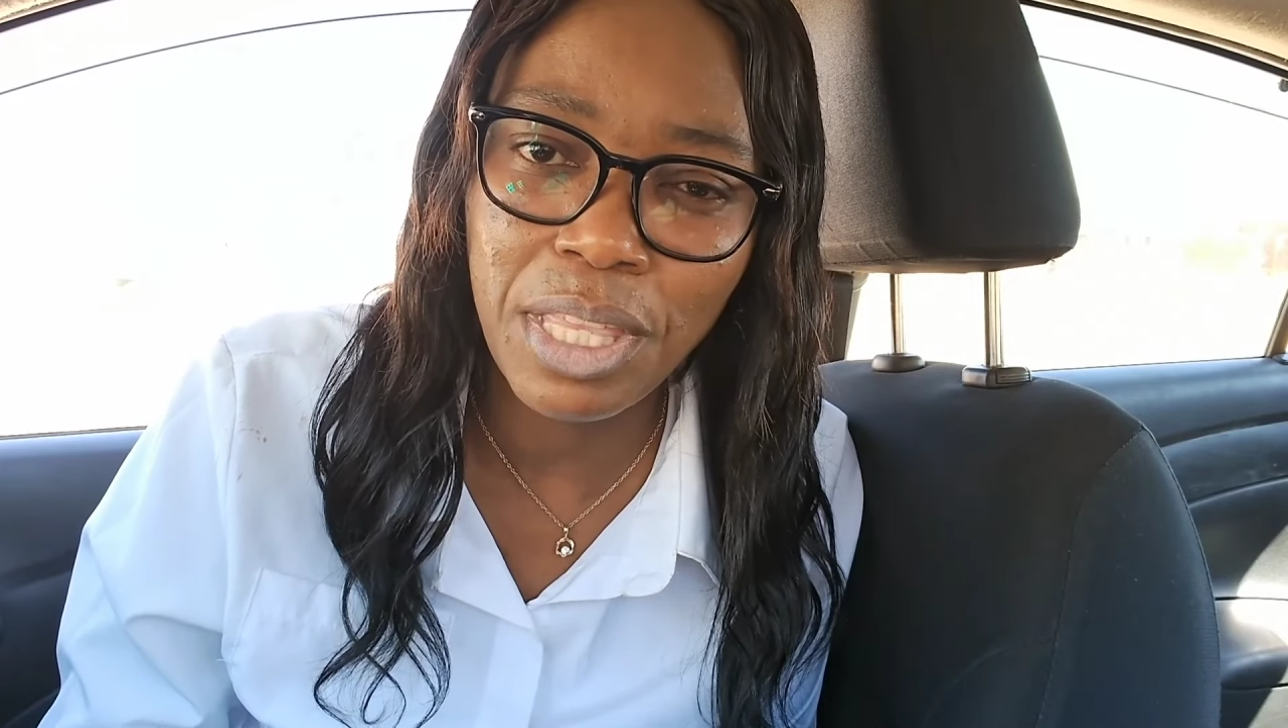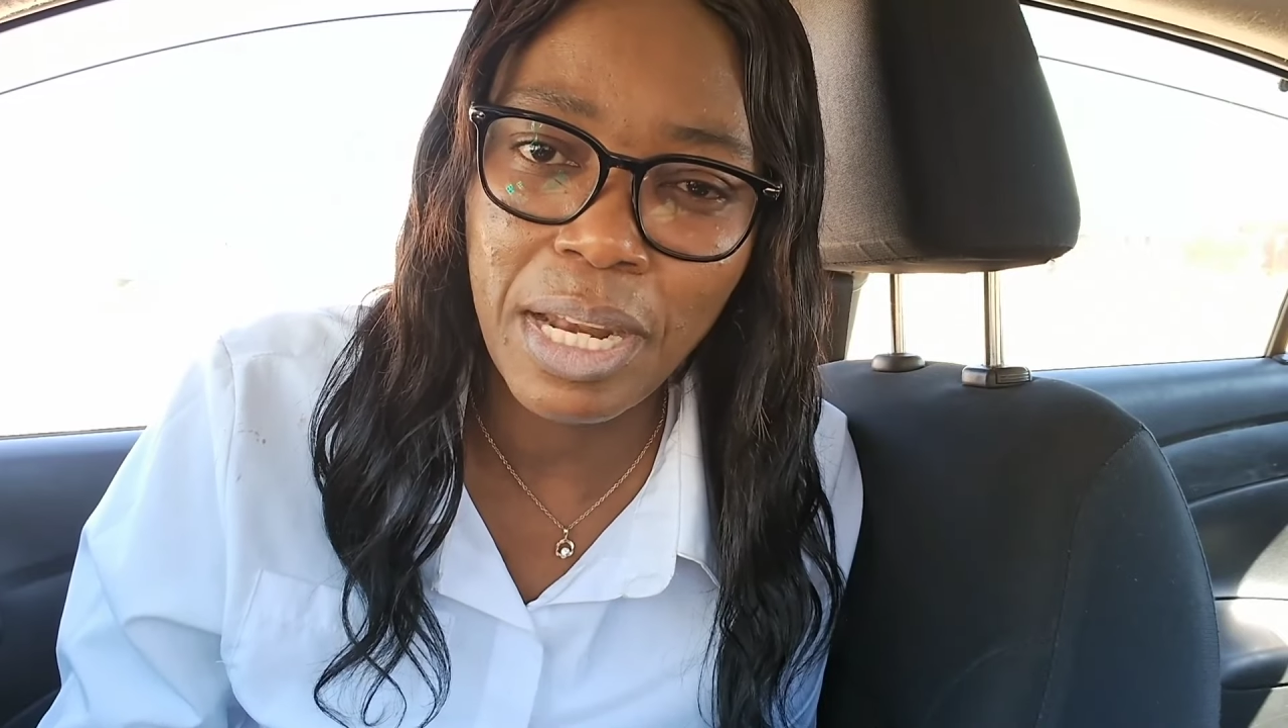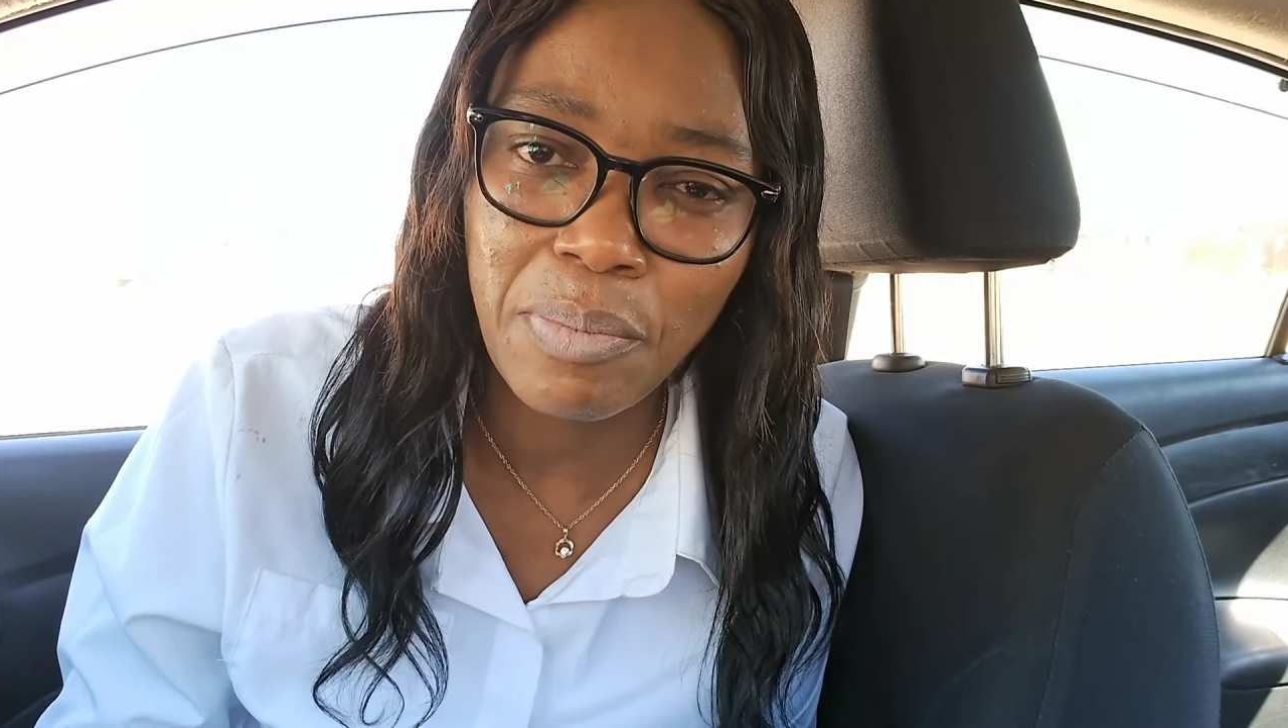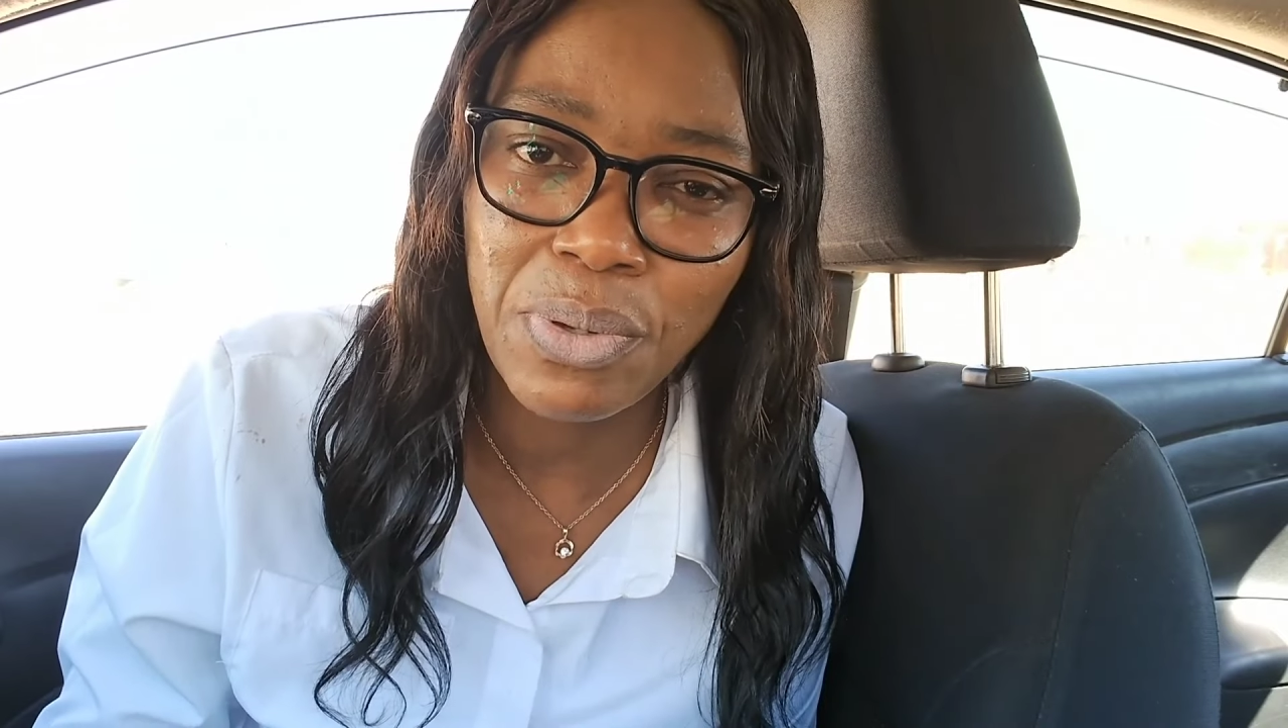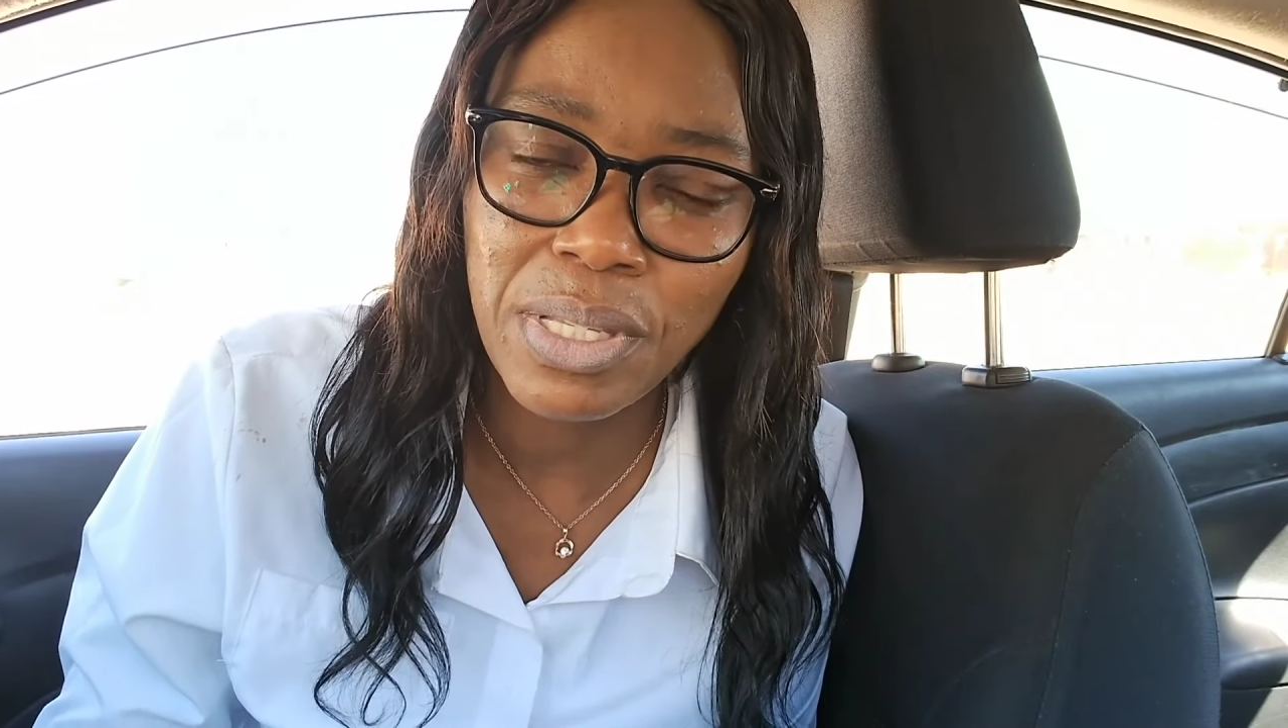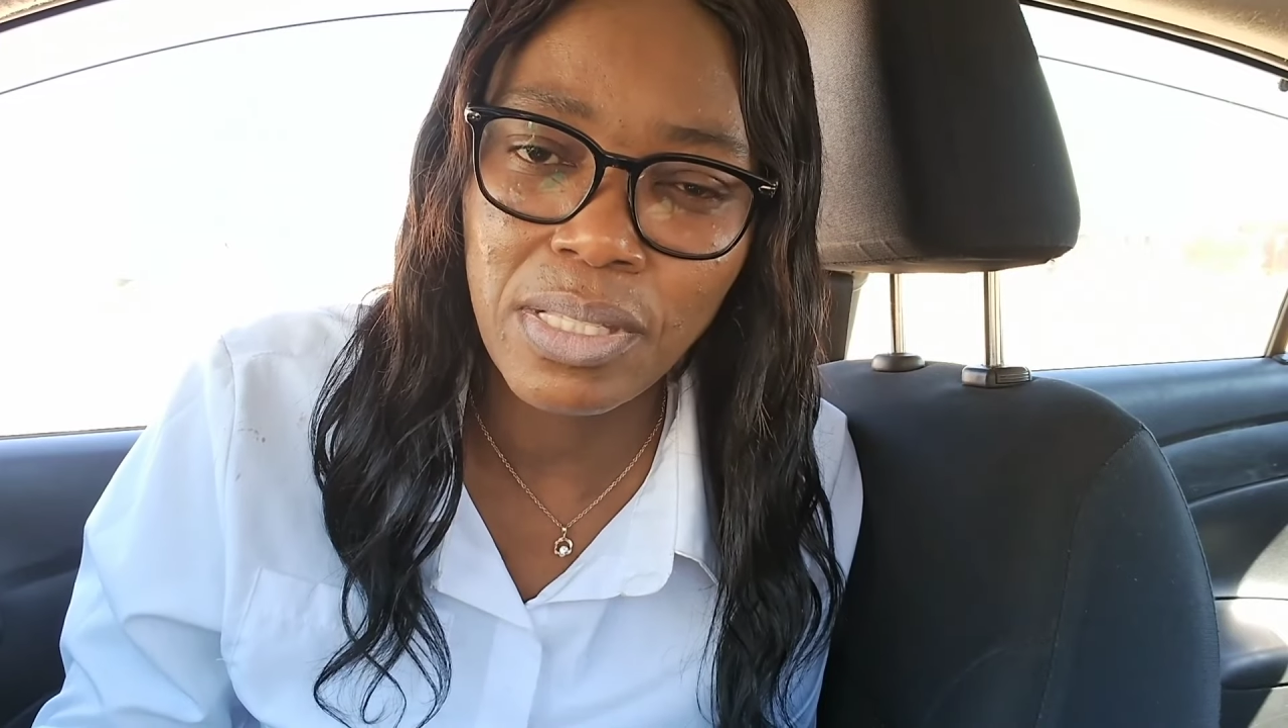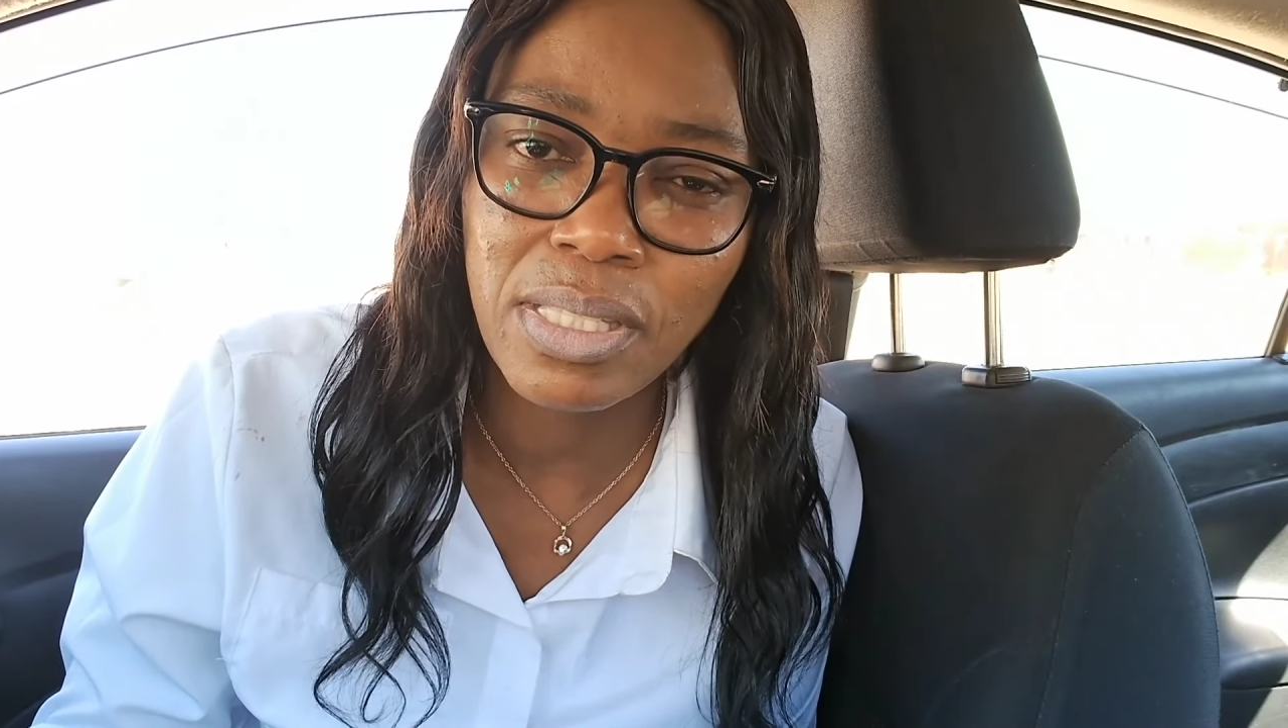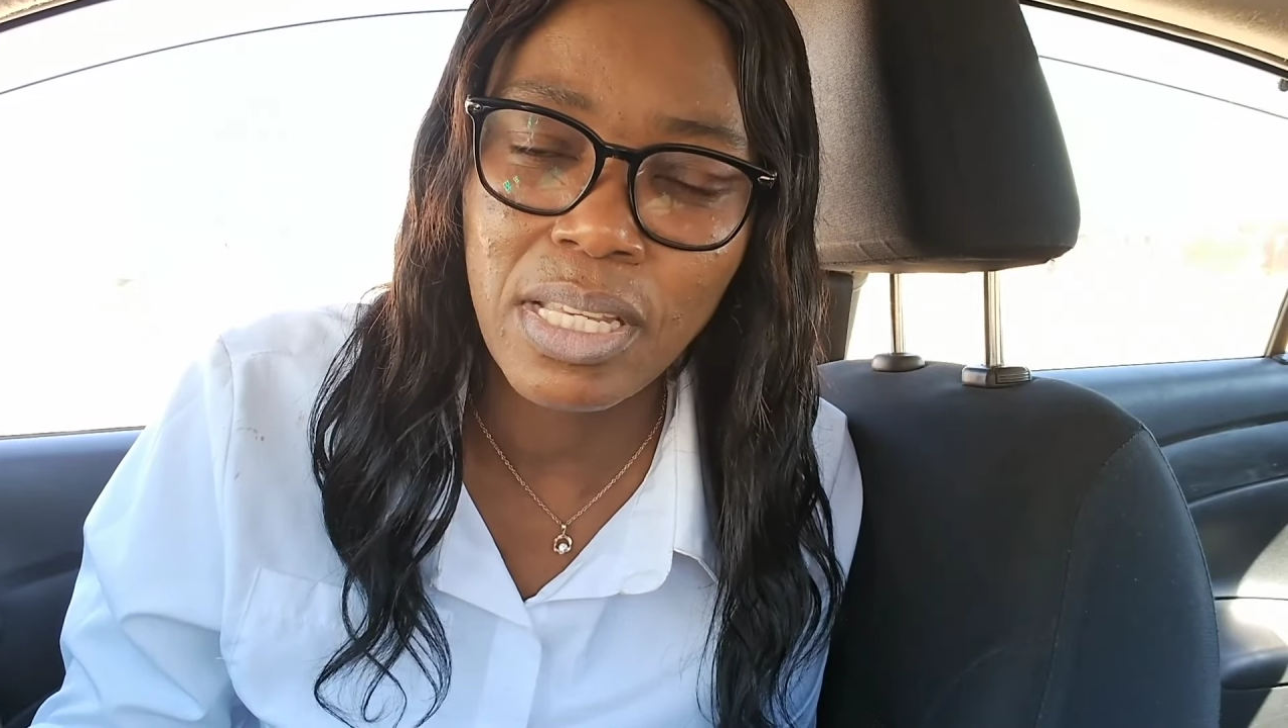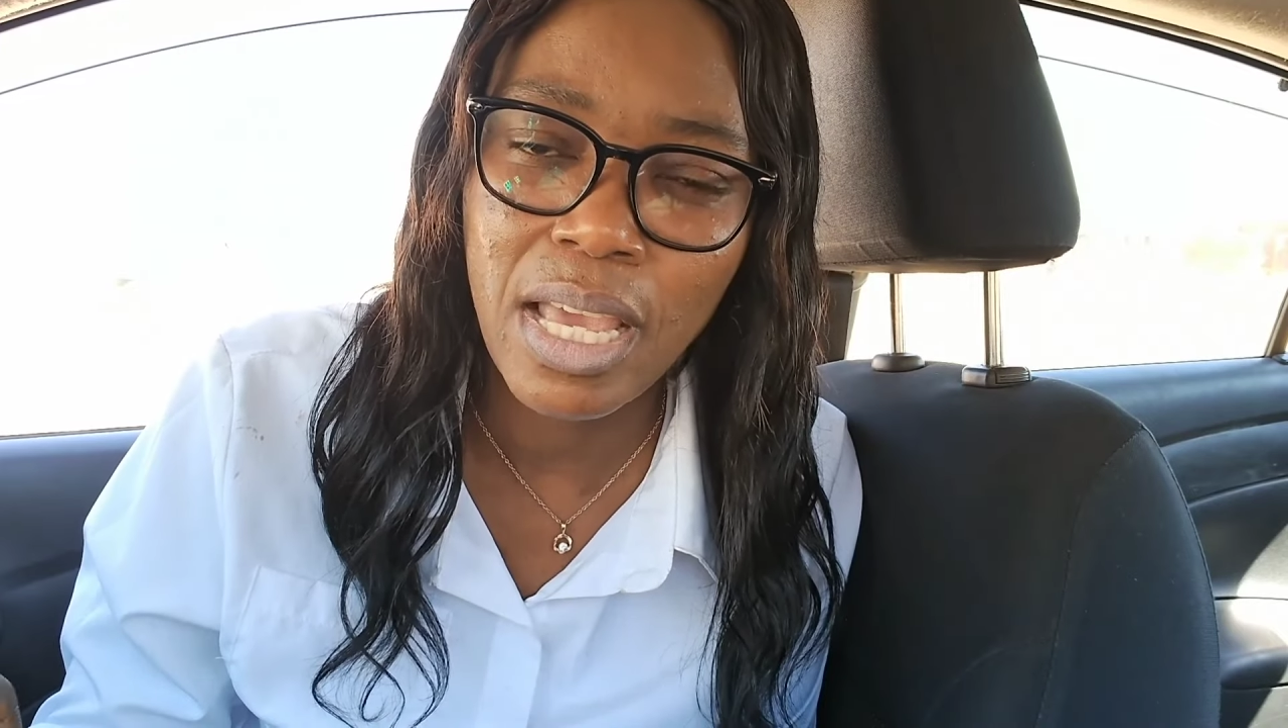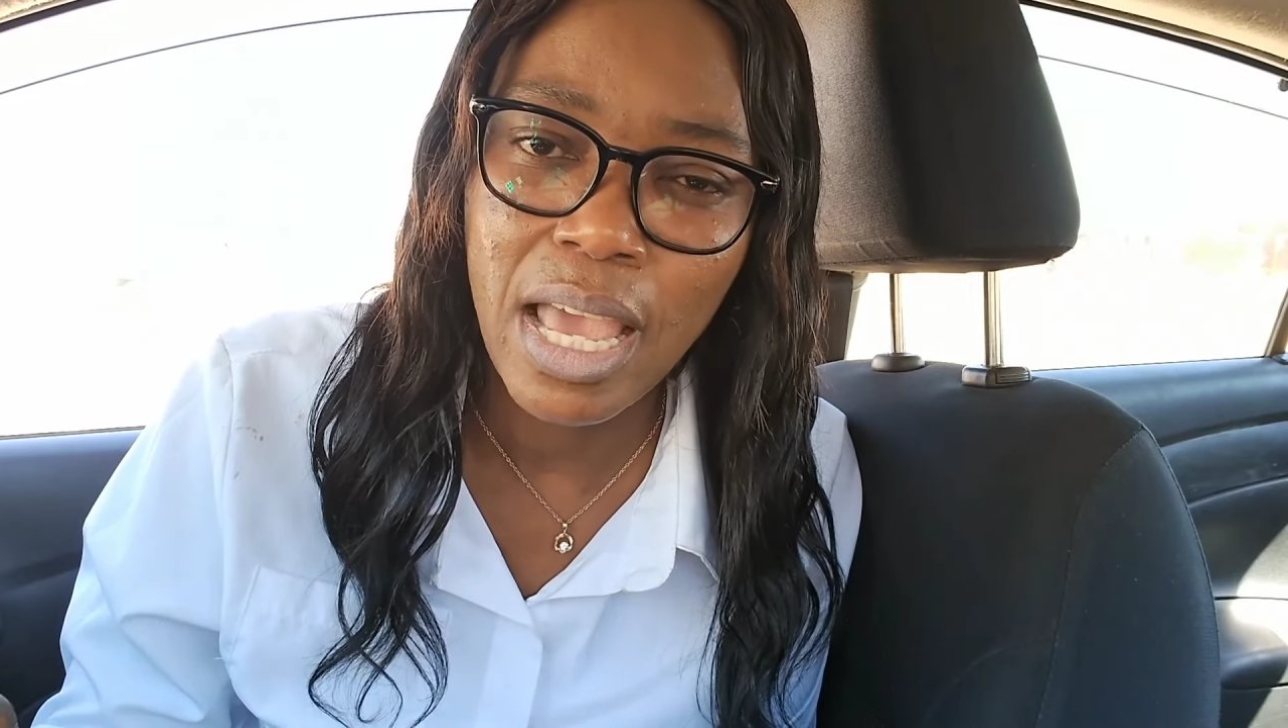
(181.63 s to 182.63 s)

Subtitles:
therapist